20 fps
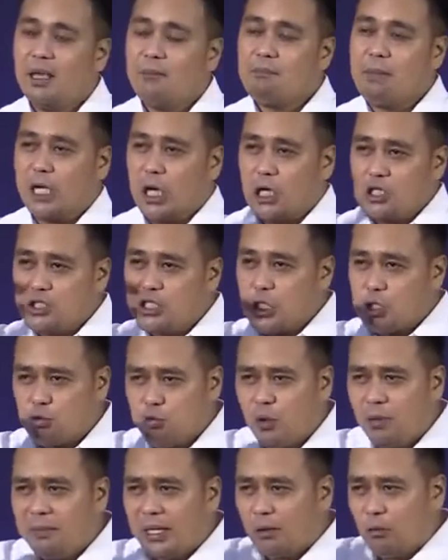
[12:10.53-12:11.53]
Because this
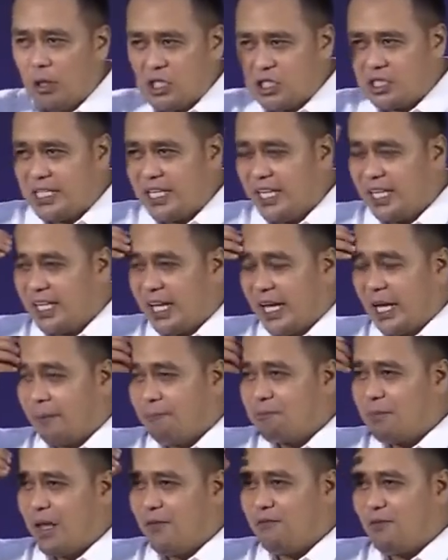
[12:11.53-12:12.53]
woman was
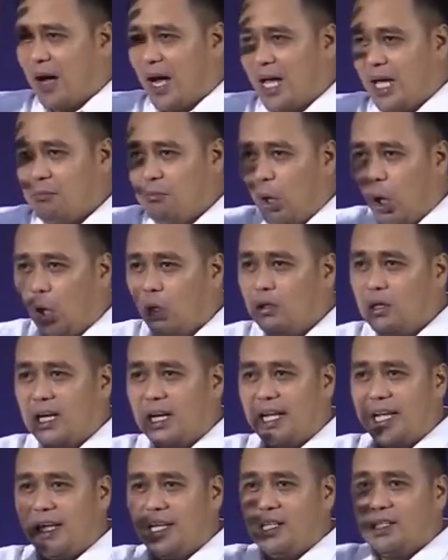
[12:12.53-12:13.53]
thinking, "If I am
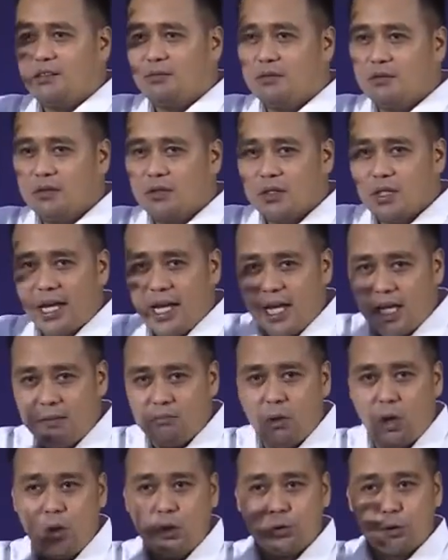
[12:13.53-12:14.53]
only
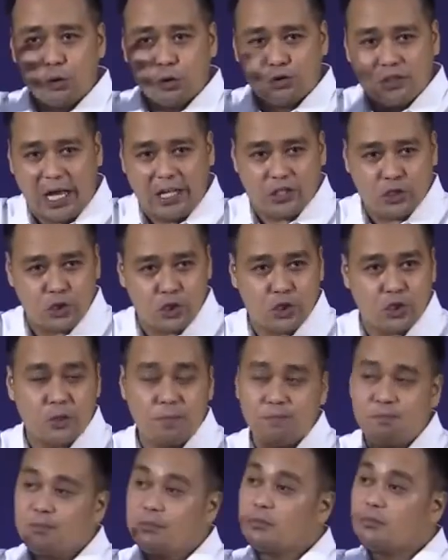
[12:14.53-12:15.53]
able to touch
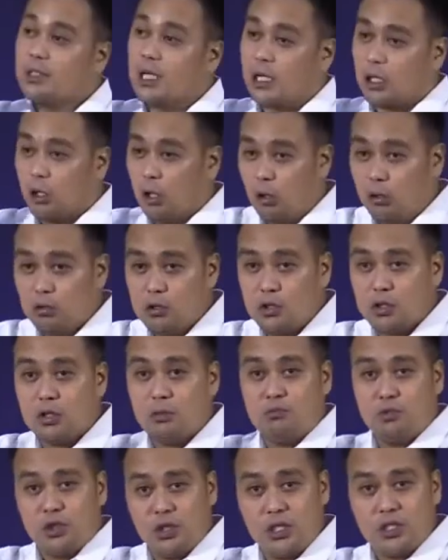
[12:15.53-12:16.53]
the clothes
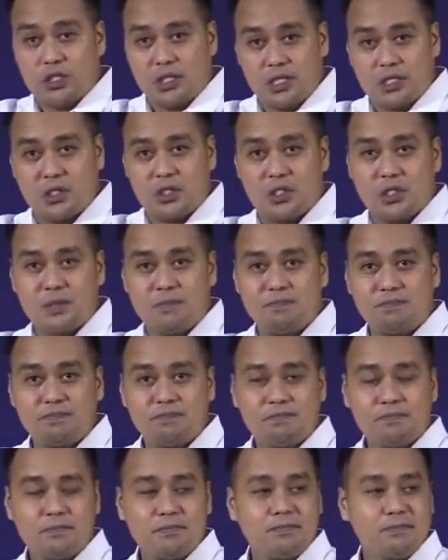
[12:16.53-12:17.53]
of Jesus,
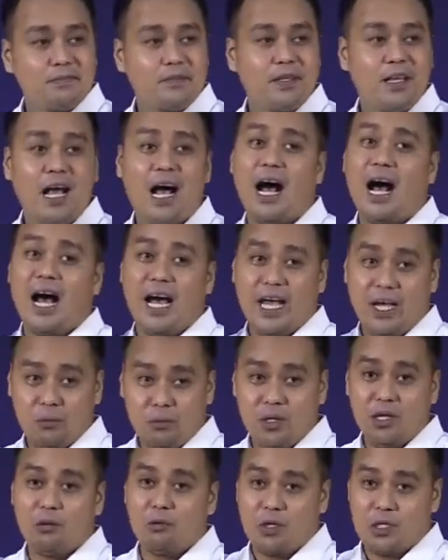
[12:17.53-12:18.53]
I
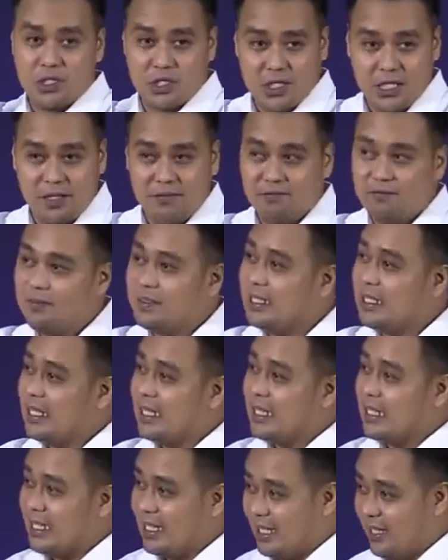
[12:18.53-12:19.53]
will receive
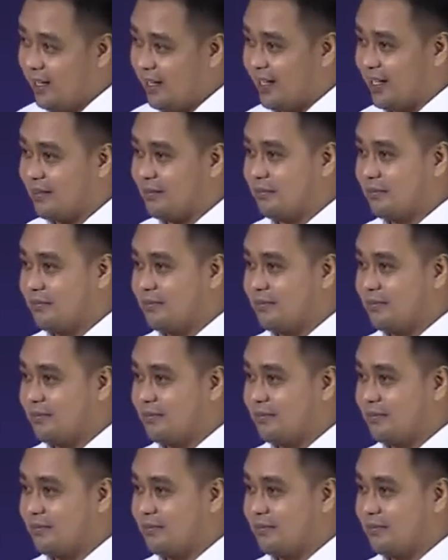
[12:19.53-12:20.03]
healing."